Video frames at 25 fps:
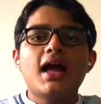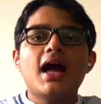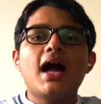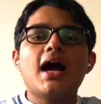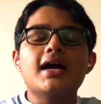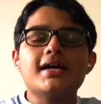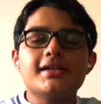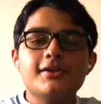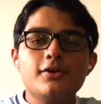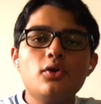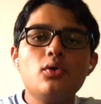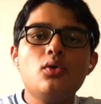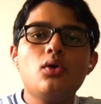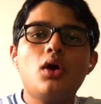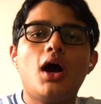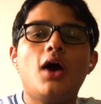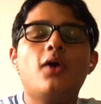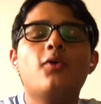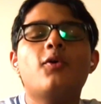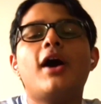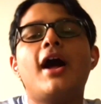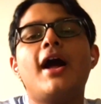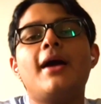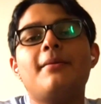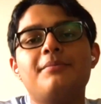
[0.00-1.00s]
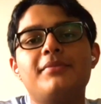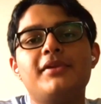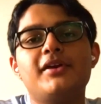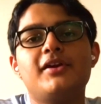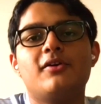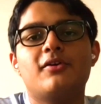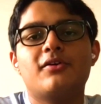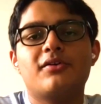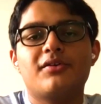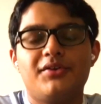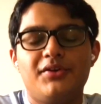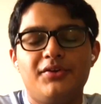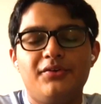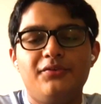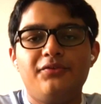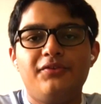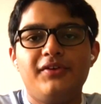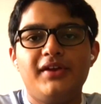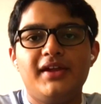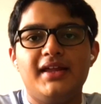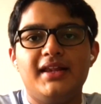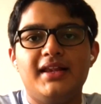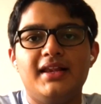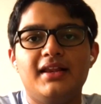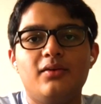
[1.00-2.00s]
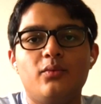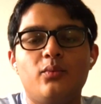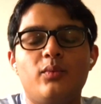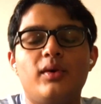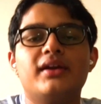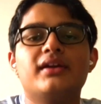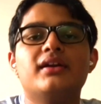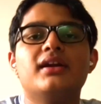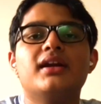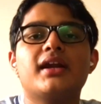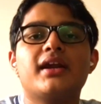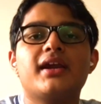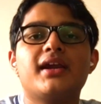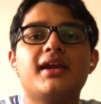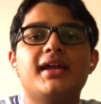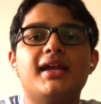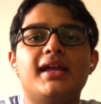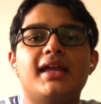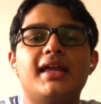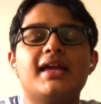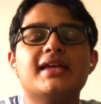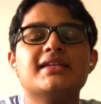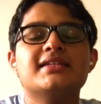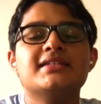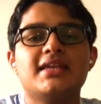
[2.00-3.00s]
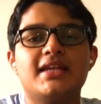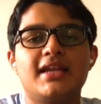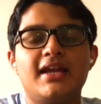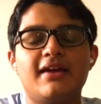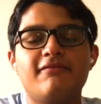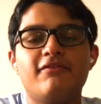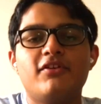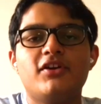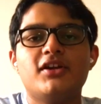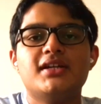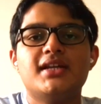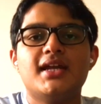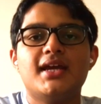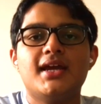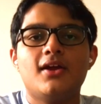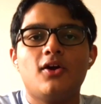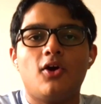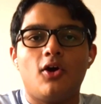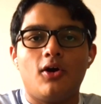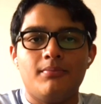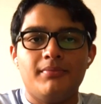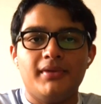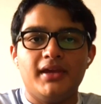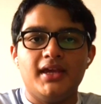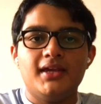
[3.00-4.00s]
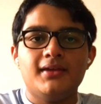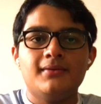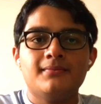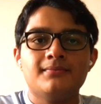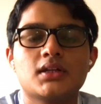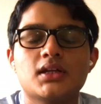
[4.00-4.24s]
I know how happy you're going to feel when reading is an everyday hobby.